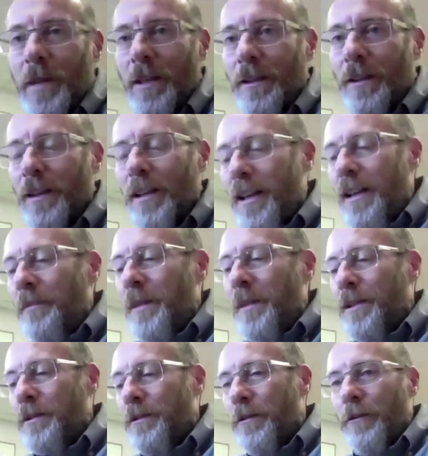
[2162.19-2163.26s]
the meal.
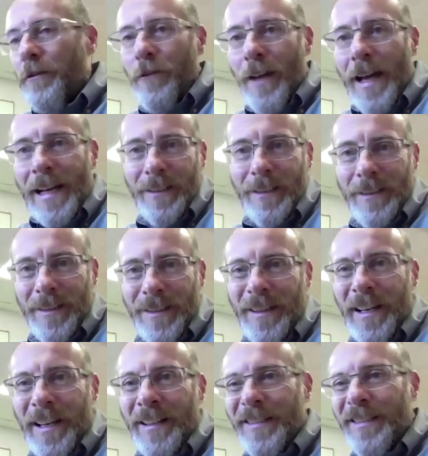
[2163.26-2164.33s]
So fat does
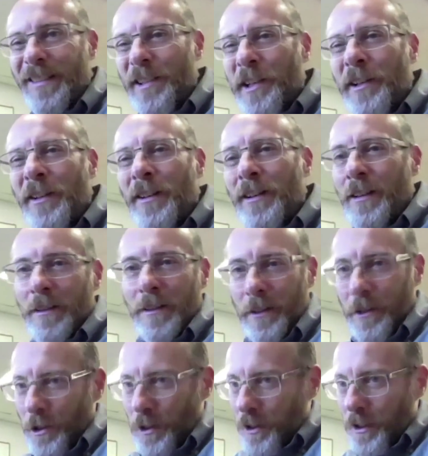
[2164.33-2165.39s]
not turn into
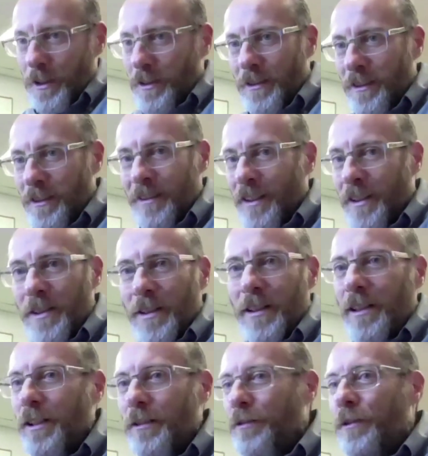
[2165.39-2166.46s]
sugar. It
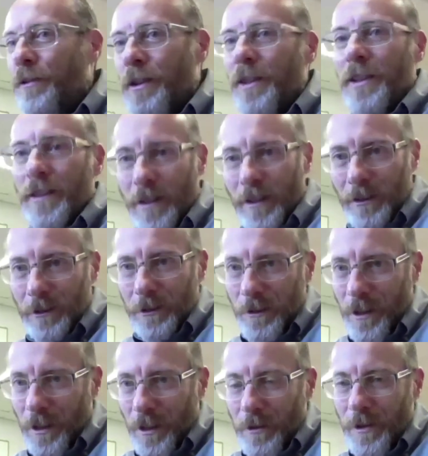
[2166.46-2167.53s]
doesn't convert into
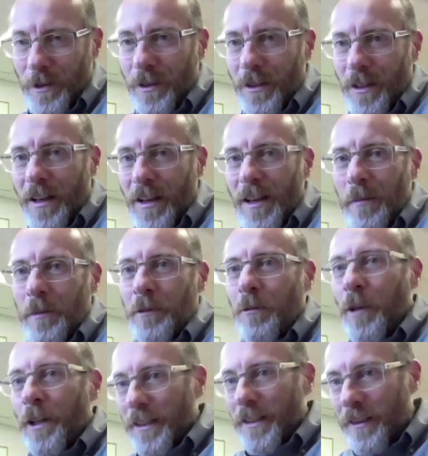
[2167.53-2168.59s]
glucose. But
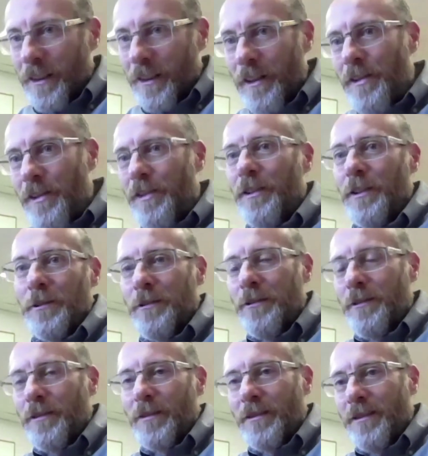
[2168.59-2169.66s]
what it does do
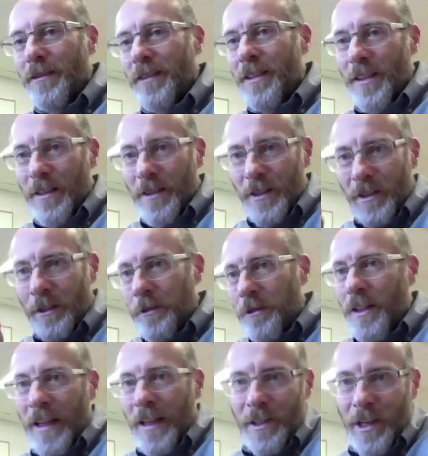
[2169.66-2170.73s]
is it
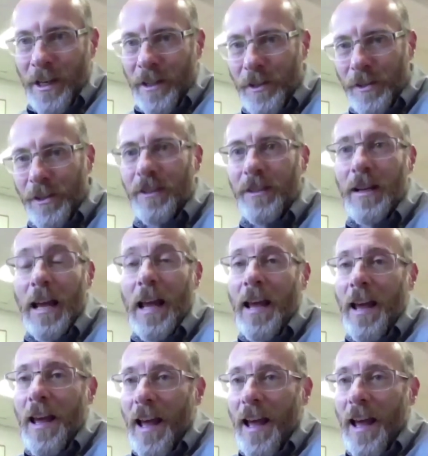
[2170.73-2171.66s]
slows digestion